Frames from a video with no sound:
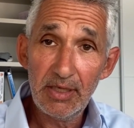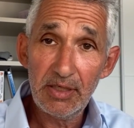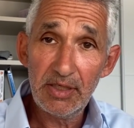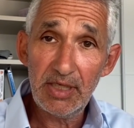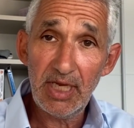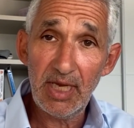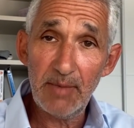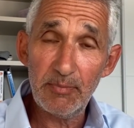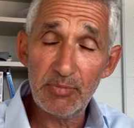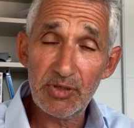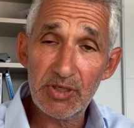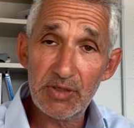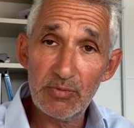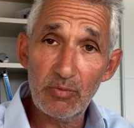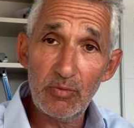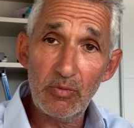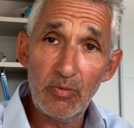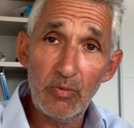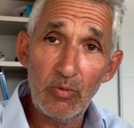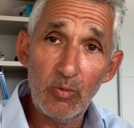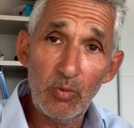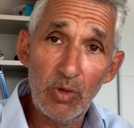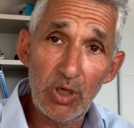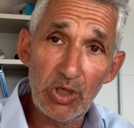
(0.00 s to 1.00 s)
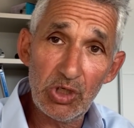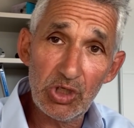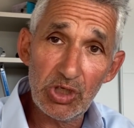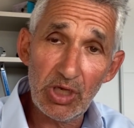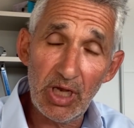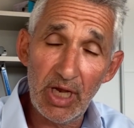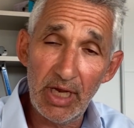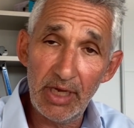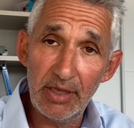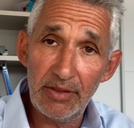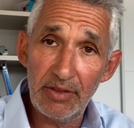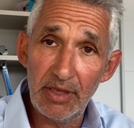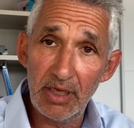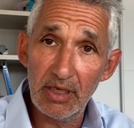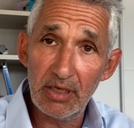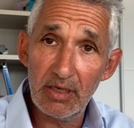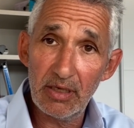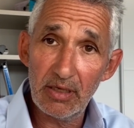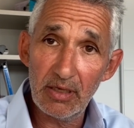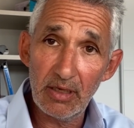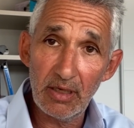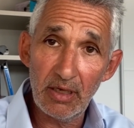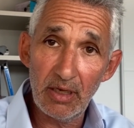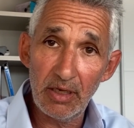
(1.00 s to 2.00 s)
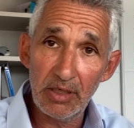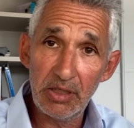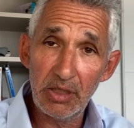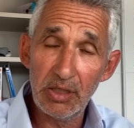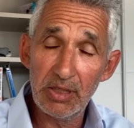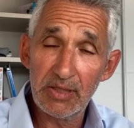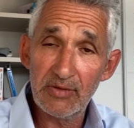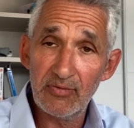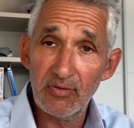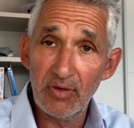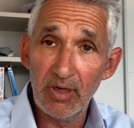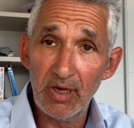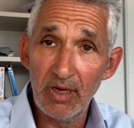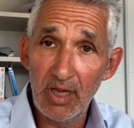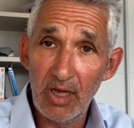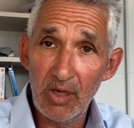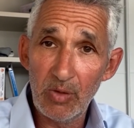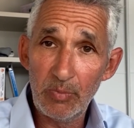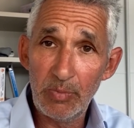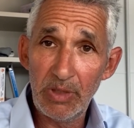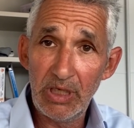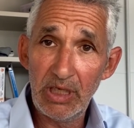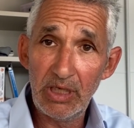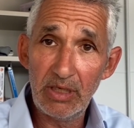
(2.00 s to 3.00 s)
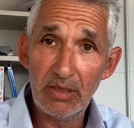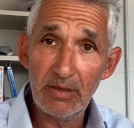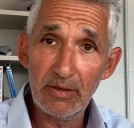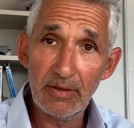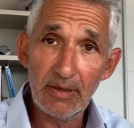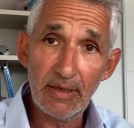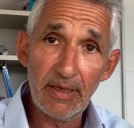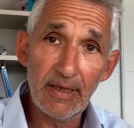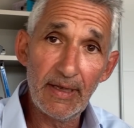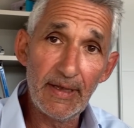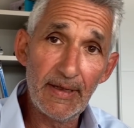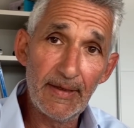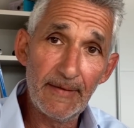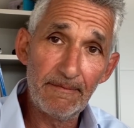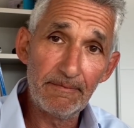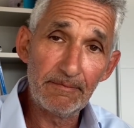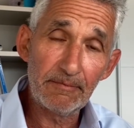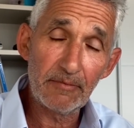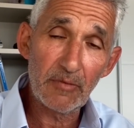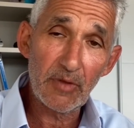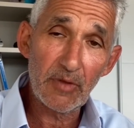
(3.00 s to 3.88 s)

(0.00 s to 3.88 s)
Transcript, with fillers: tips which I think are useful and I'll be um,